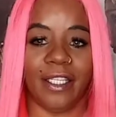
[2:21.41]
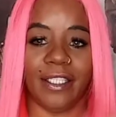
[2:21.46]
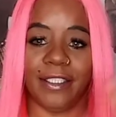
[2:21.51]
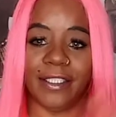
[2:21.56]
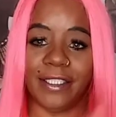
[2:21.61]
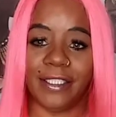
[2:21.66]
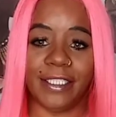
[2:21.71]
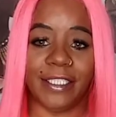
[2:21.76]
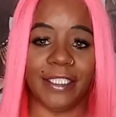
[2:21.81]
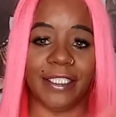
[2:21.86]

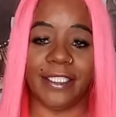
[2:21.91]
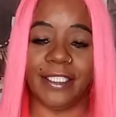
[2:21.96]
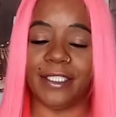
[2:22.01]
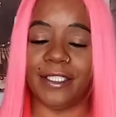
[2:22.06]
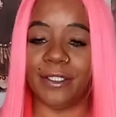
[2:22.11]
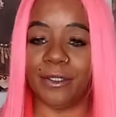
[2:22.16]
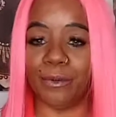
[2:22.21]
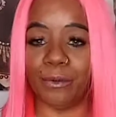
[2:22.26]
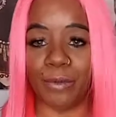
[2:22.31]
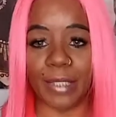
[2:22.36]

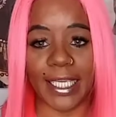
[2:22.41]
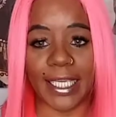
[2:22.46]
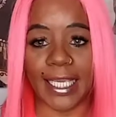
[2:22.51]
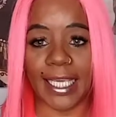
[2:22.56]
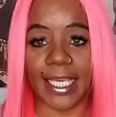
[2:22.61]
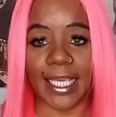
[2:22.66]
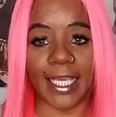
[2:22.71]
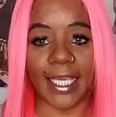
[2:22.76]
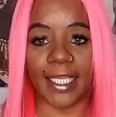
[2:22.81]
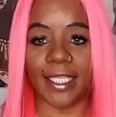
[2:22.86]
Sis
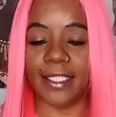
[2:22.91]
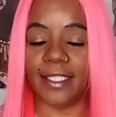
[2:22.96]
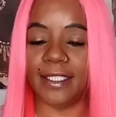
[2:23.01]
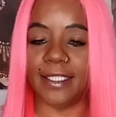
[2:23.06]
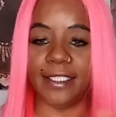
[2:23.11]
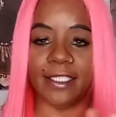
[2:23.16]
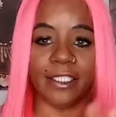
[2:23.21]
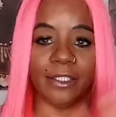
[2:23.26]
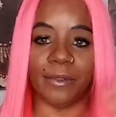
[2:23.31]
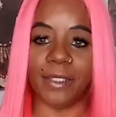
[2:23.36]
Wig,
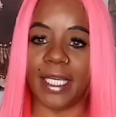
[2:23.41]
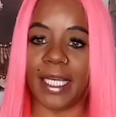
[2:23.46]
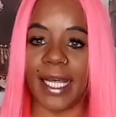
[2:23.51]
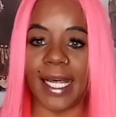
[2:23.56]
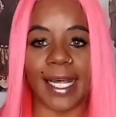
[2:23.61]
Zury